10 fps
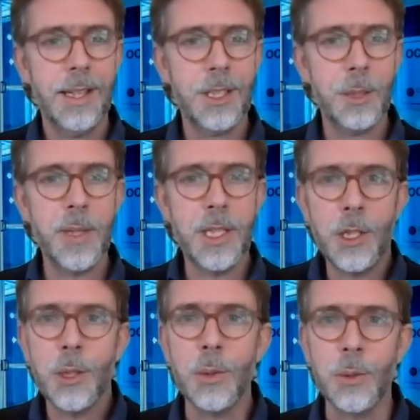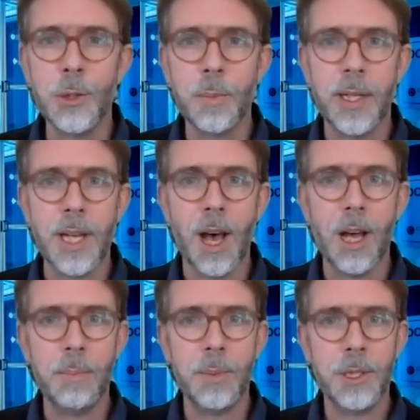used by the
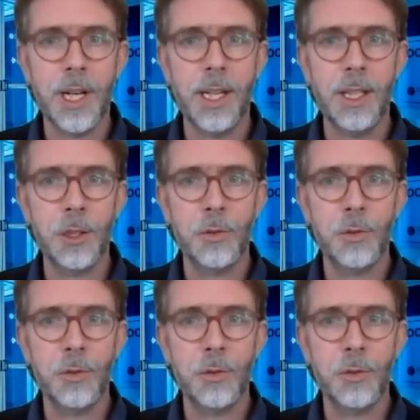hyperscalers